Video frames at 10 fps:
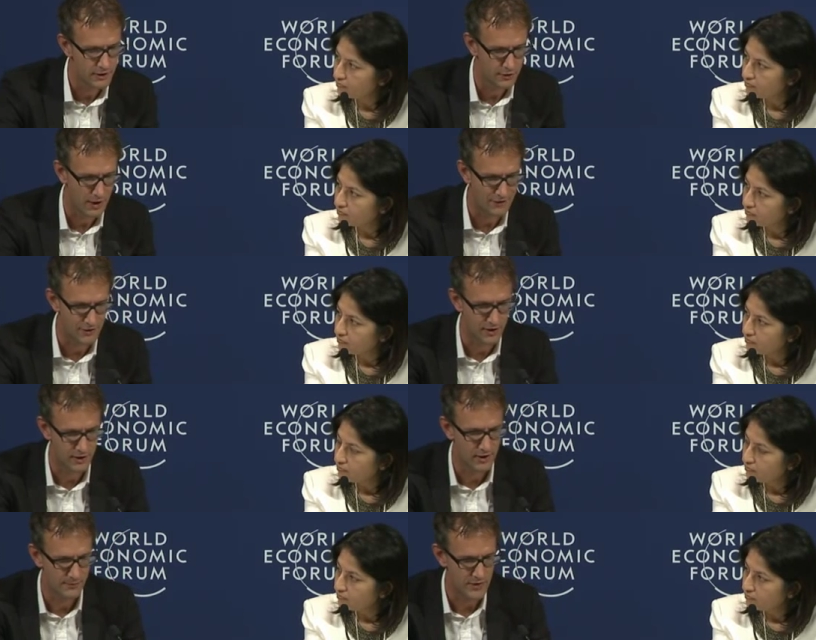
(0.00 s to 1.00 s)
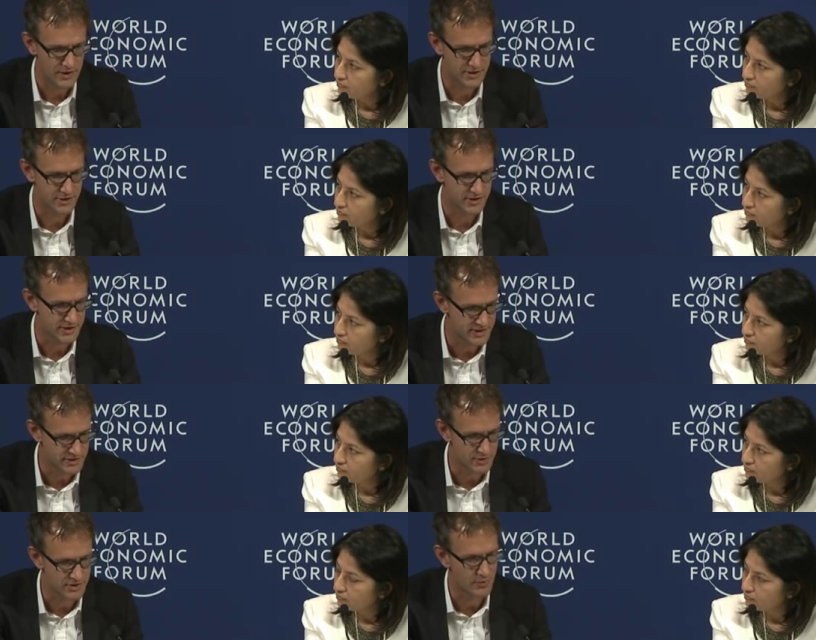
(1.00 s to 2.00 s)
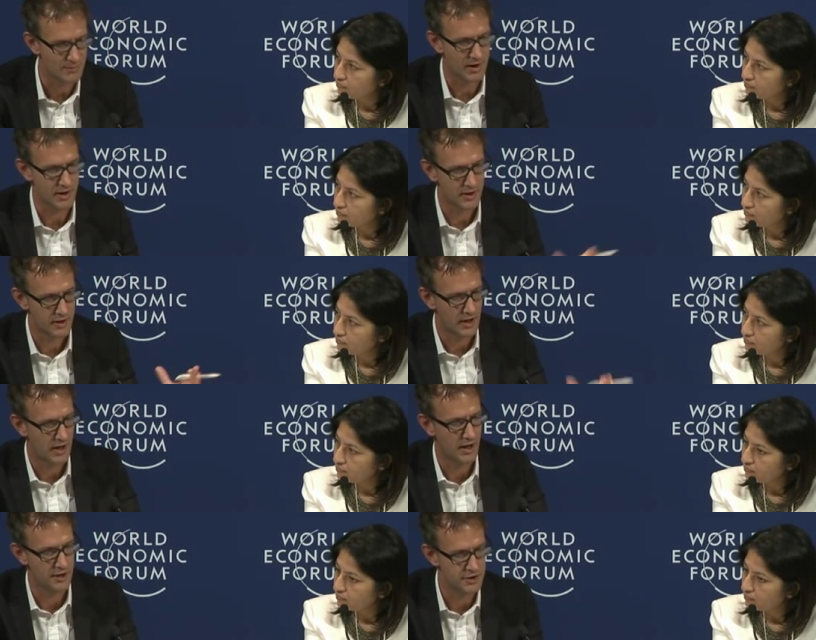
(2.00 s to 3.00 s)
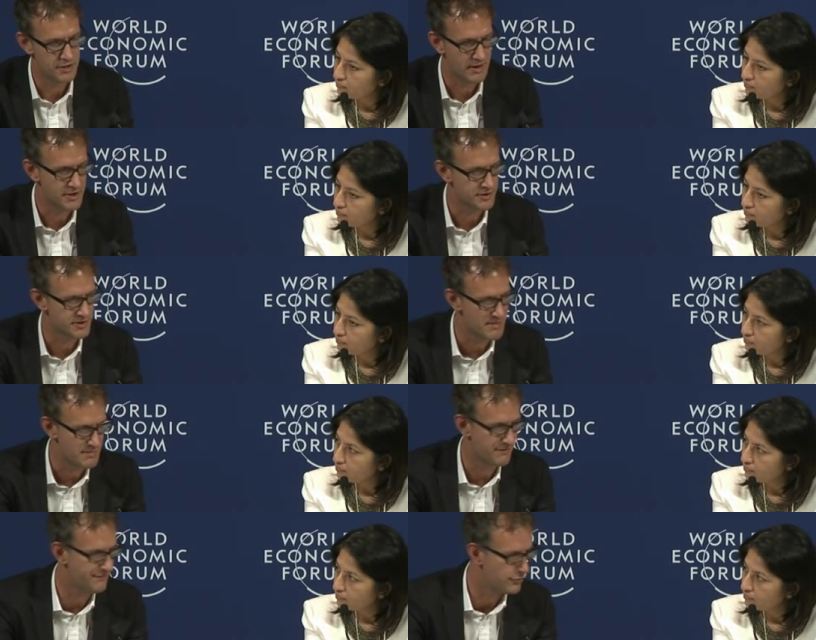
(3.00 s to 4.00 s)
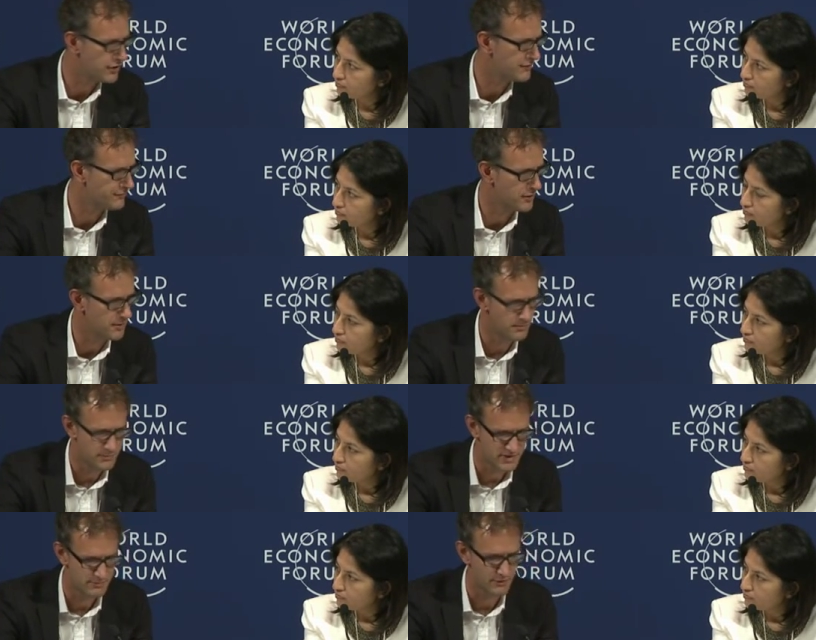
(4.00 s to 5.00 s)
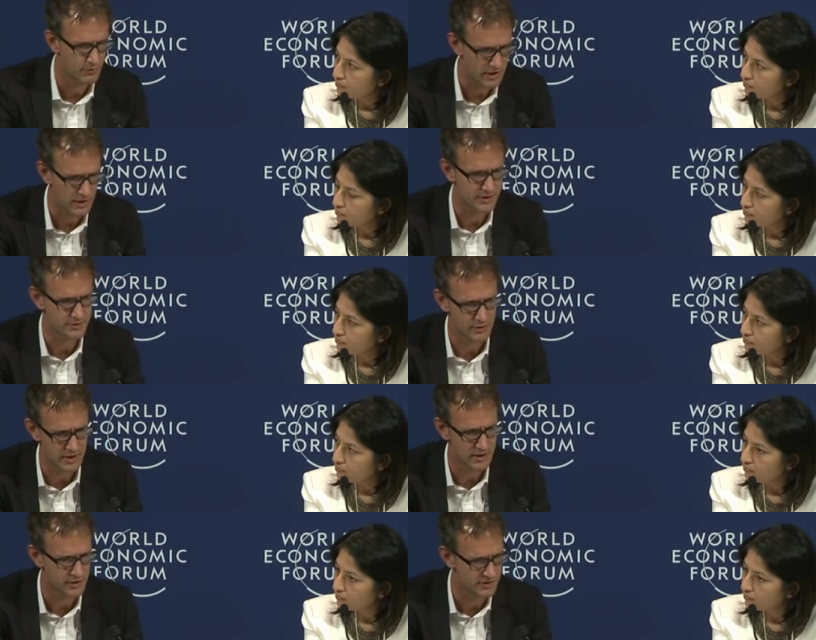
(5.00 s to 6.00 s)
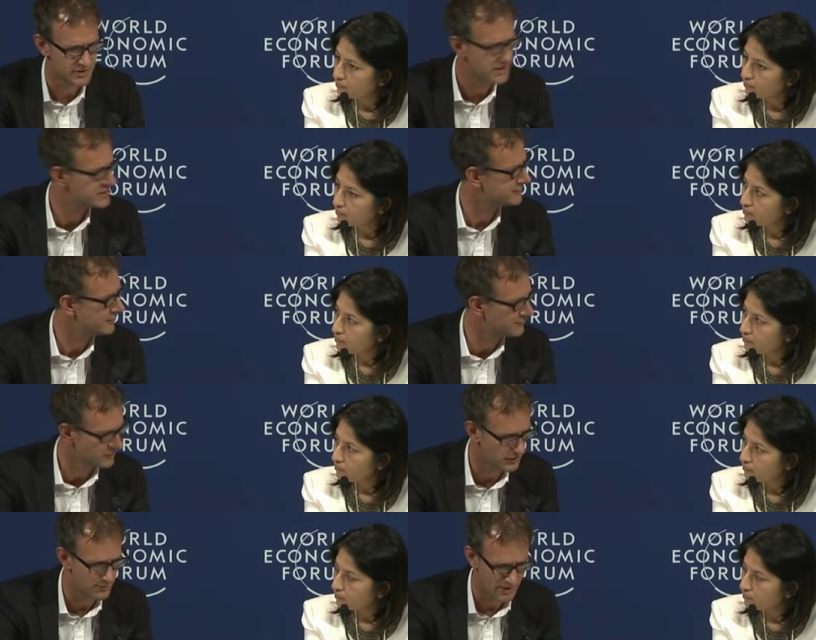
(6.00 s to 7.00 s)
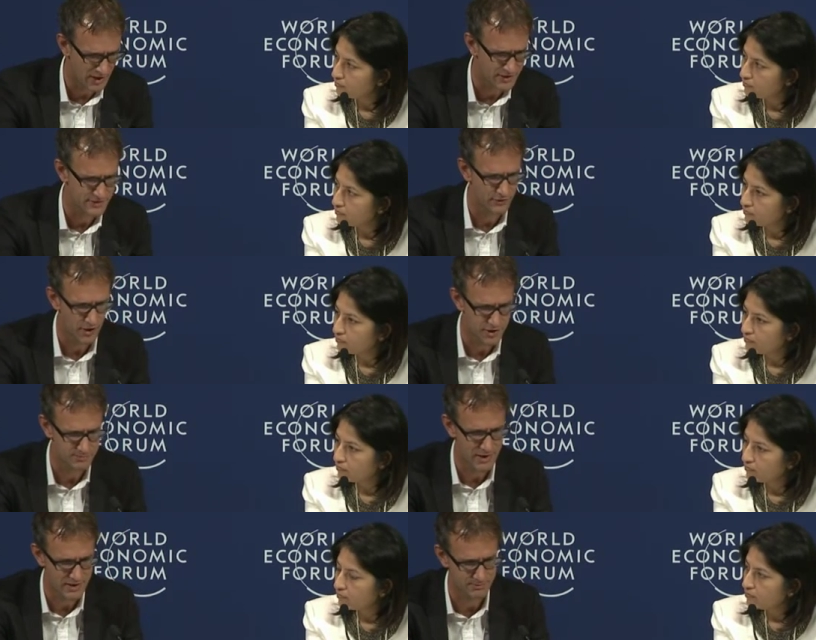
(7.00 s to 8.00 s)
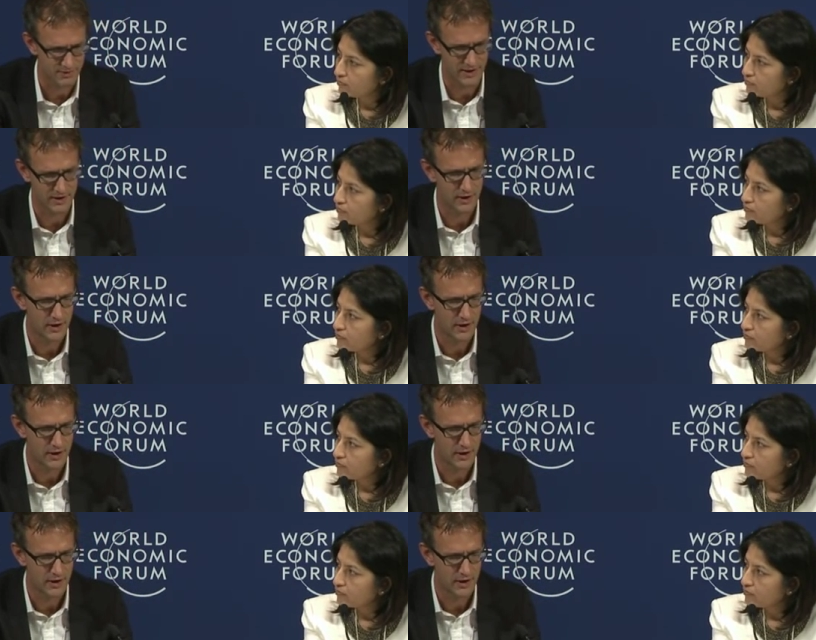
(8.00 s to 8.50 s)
Speaker 1: you'll have a an interesting situation whereby uh, new entrants may be free from some of the regulatory constraints of, of, and compliance of large banks, but then